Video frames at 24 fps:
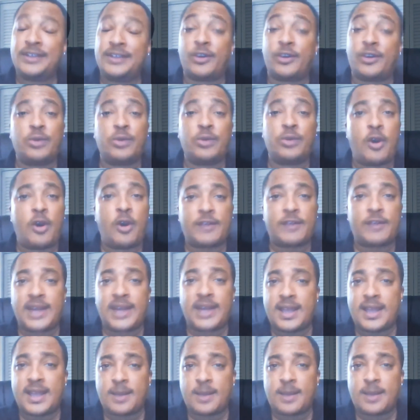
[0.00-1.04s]
Don't know if
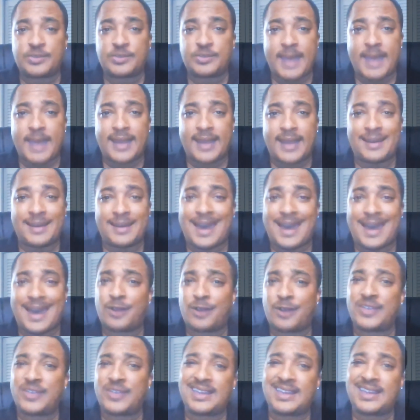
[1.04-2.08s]
Clay comes back. I
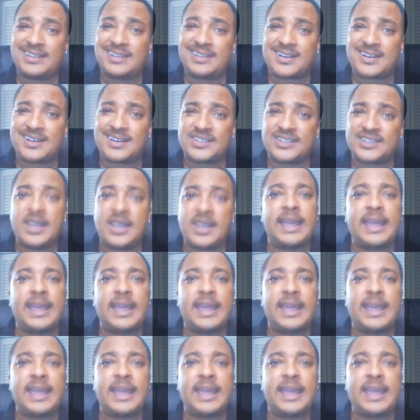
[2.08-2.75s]
don't think he does.